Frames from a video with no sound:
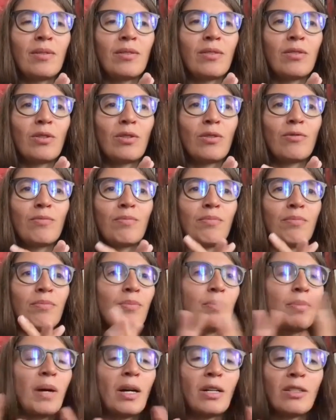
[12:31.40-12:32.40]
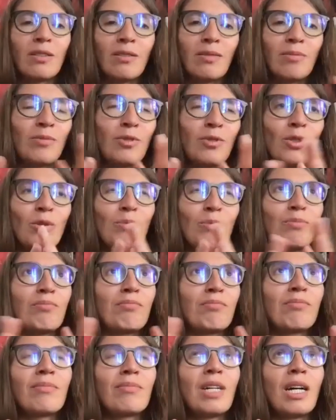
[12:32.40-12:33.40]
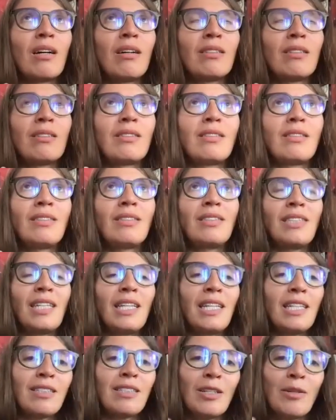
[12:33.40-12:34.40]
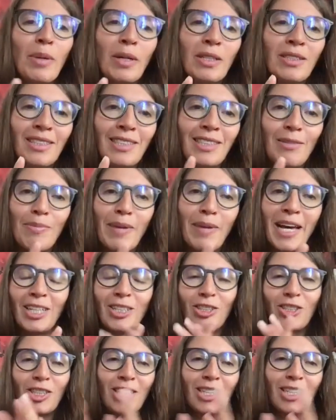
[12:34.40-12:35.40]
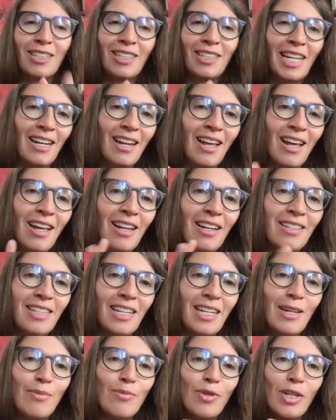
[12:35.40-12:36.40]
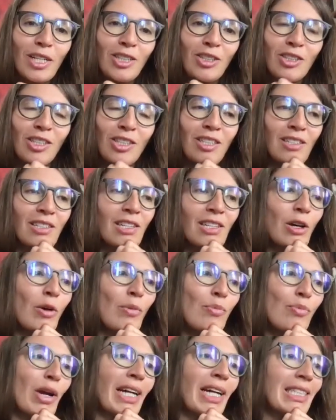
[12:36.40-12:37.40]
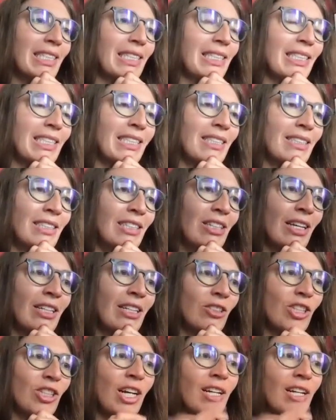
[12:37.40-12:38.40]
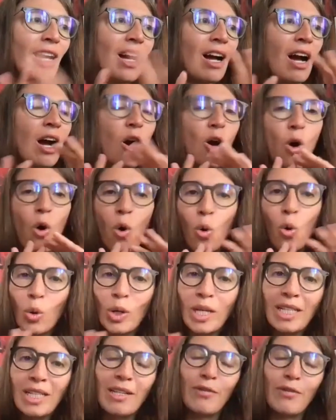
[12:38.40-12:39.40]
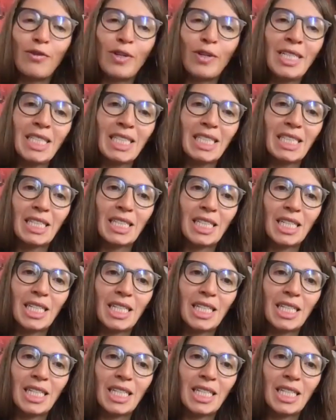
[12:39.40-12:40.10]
sort of, you know, citizen participation and deliberation practices in China are wholly different.